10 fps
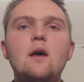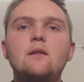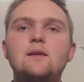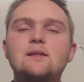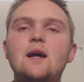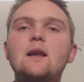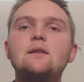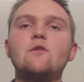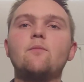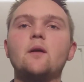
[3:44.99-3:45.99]
The
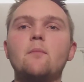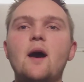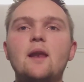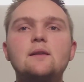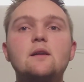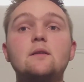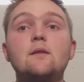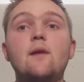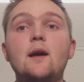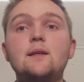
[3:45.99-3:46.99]
studies of pragmatics are
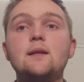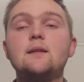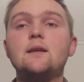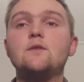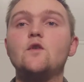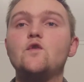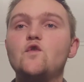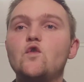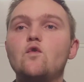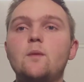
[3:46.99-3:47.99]
divided into
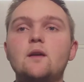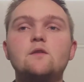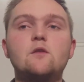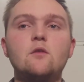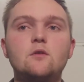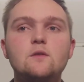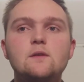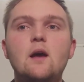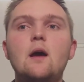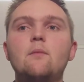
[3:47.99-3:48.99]
two big
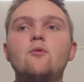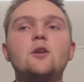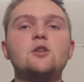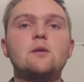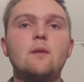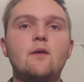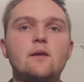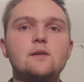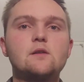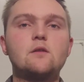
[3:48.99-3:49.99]
schools: British
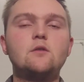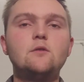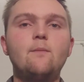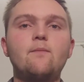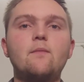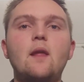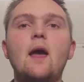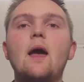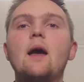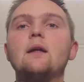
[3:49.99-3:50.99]
American School
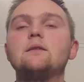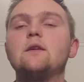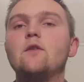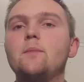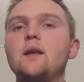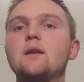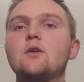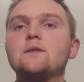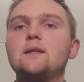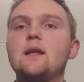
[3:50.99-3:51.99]
and European
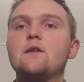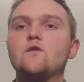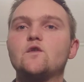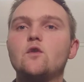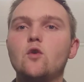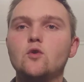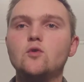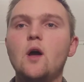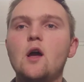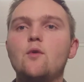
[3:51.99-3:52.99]
Continental
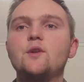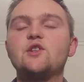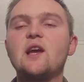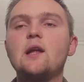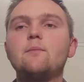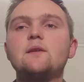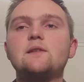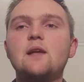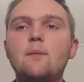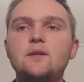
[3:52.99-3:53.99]
School, which can be
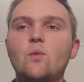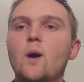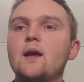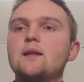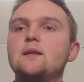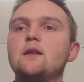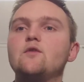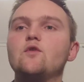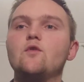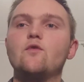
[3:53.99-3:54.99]
subdivided
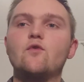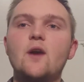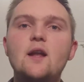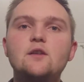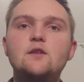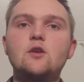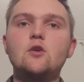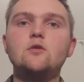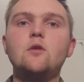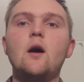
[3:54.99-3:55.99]
into French
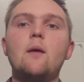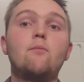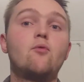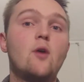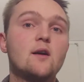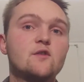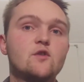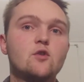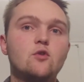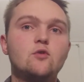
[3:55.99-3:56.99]
School, Prague
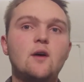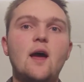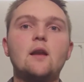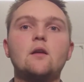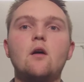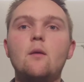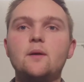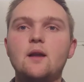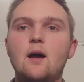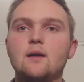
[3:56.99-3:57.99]
School, and
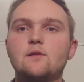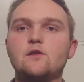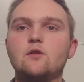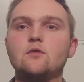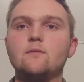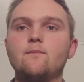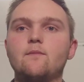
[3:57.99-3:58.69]
Copenhagen School.